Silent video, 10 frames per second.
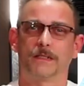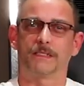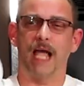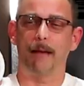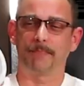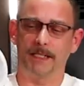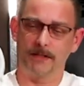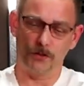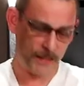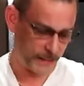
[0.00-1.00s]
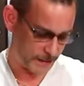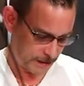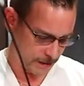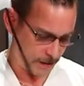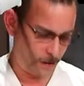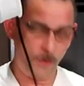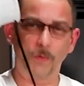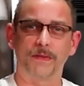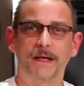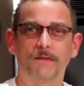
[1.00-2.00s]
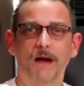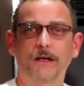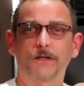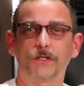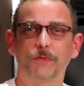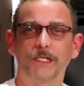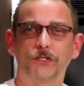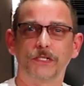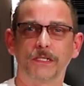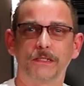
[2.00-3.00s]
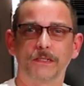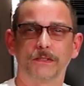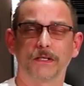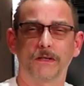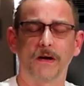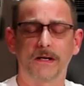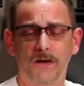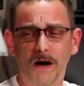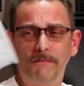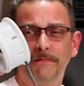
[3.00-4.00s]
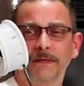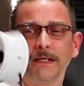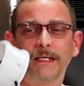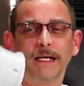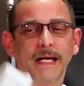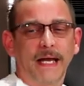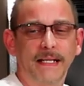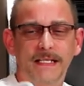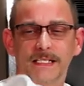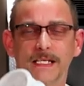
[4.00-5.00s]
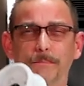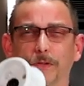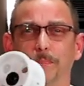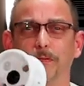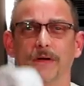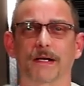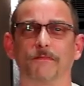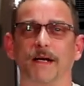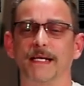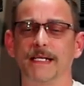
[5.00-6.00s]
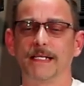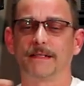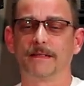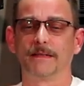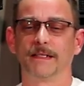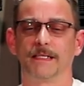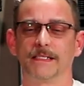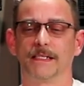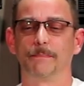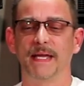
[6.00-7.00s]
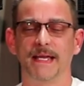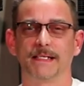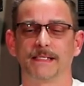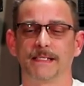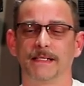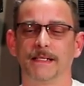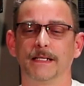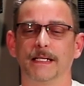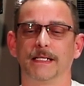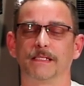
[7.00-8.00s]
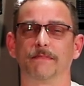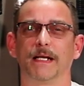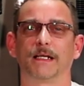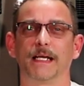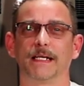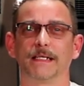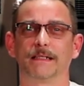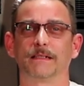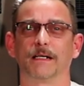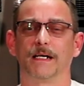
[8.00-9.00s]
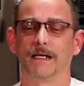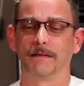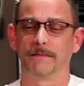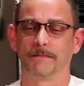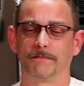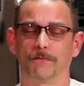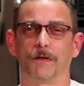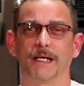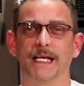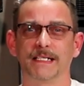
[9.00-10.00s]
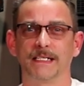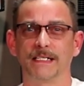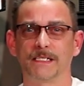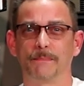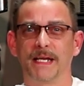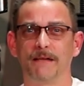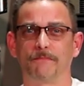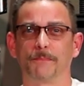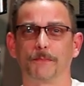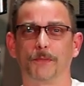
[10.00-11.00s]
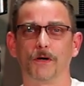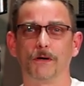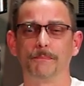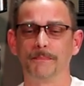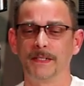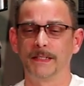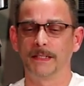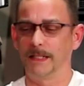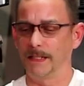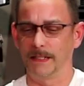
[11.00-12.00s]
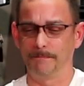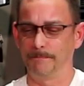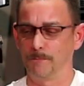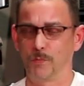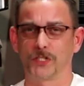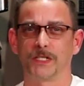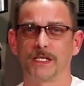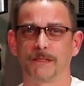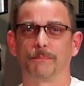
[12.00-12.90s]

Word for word: tapped into it with a rocker switch to turn on and off. And this simple print right here is the base. It's ventilated uh, for heat to dissipate from your bulb, uh, which doesn't